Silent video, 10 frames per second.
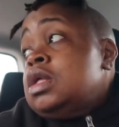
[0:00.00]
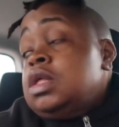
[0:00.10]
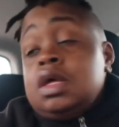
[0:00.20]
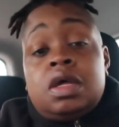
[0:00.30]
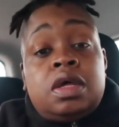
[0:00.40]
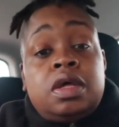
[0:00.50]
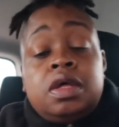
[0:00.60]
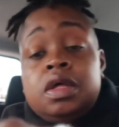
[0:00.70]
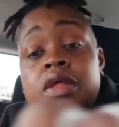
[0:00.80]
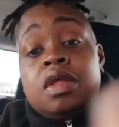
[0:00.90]

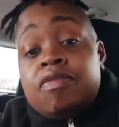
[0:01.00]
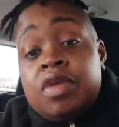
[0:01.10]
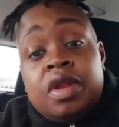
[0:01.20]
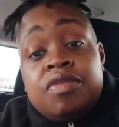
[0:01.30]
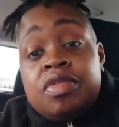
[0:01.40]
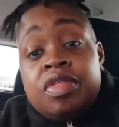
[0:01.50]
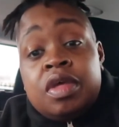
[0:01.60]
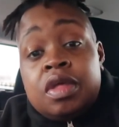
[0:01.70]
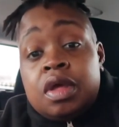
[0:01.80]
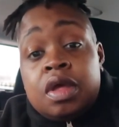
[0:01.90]
because I've done
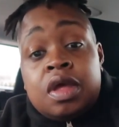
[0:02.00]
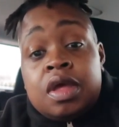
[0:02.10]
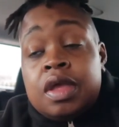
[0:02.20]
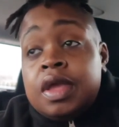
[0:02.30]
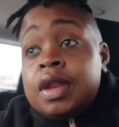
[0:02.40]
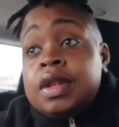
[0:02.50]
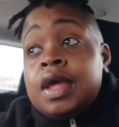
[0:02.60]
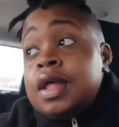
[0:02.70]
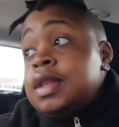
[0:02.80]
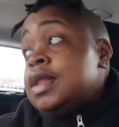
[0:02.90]
everything. Yeah, get it
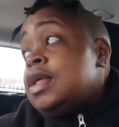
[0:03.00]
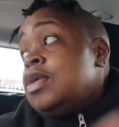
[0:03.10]
done.